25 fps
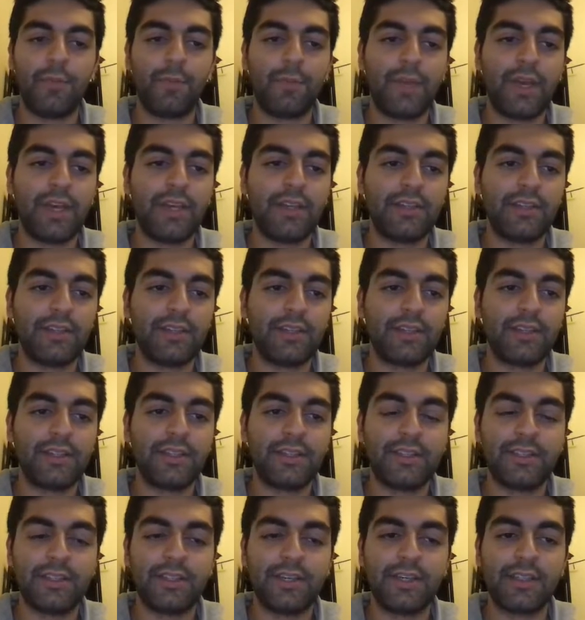
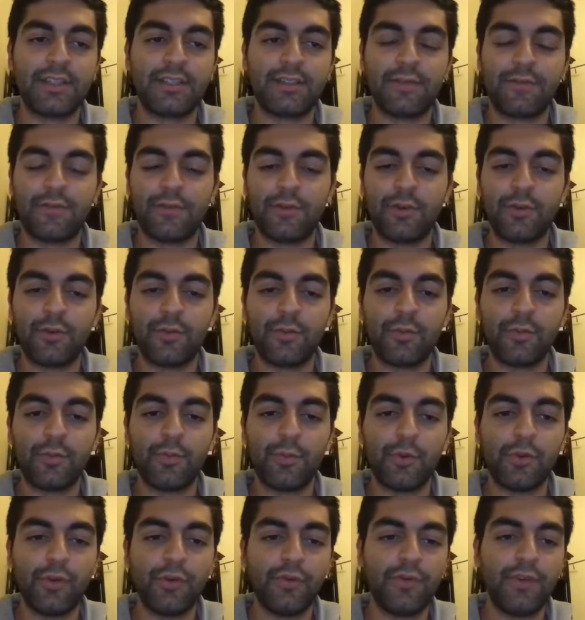basically says if you're
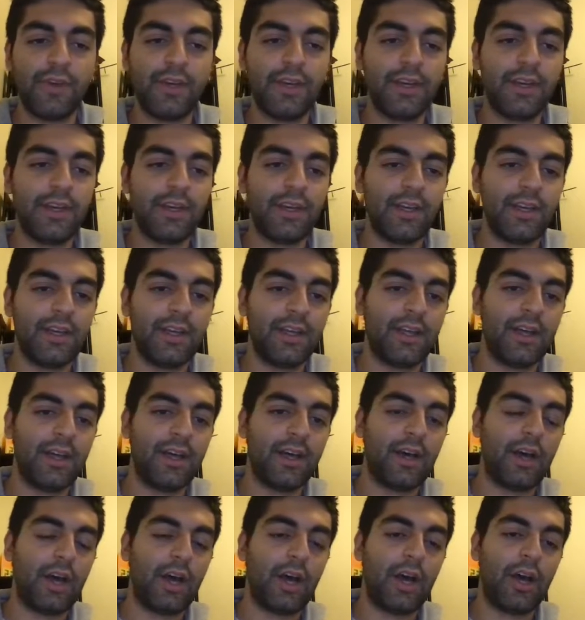moving,
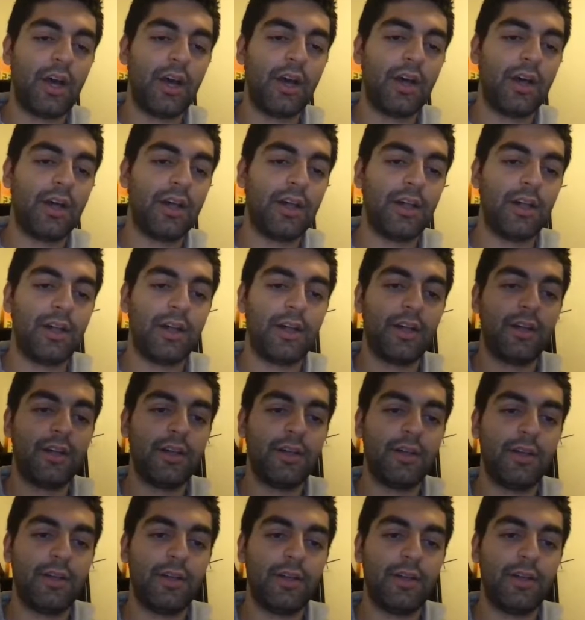then